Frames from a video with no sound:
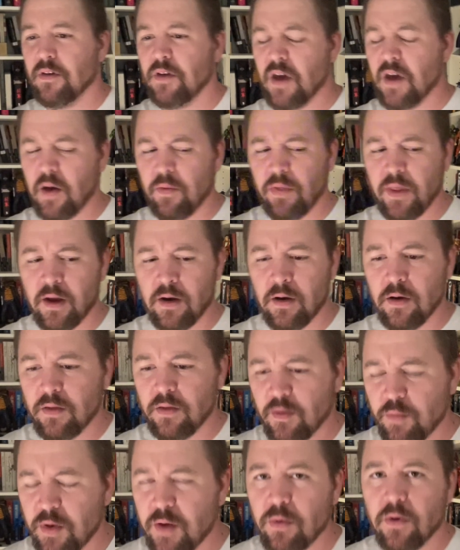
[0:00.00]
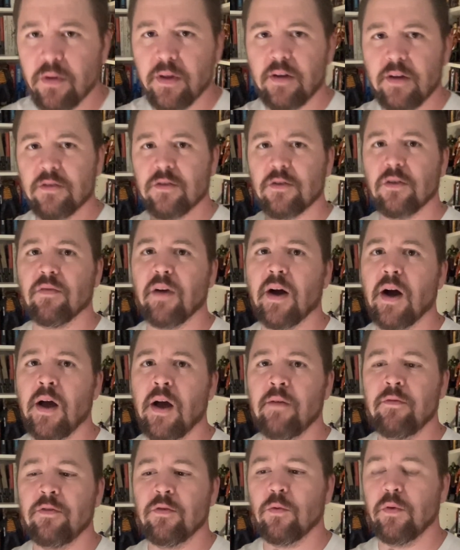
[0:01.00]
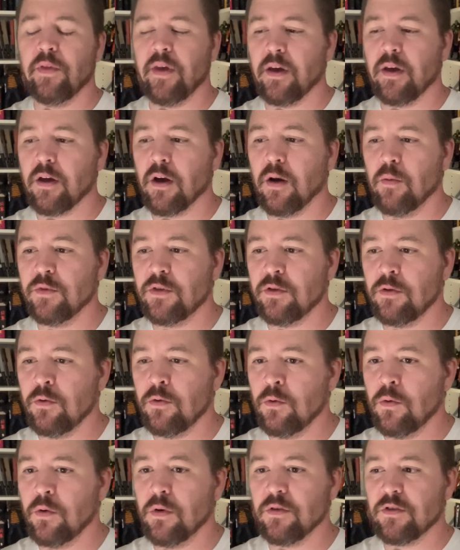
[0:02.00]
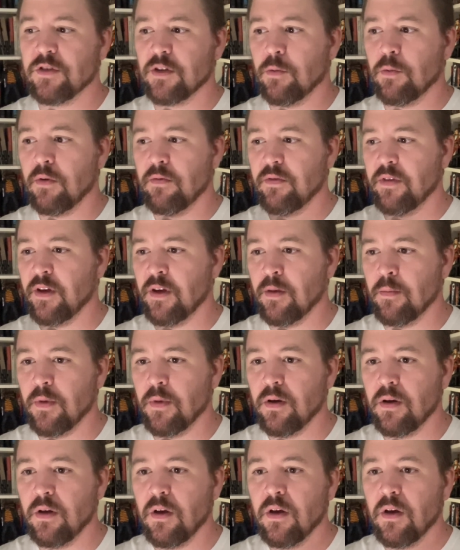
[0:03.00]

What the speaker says: And then the people that survived, when they come to, some of them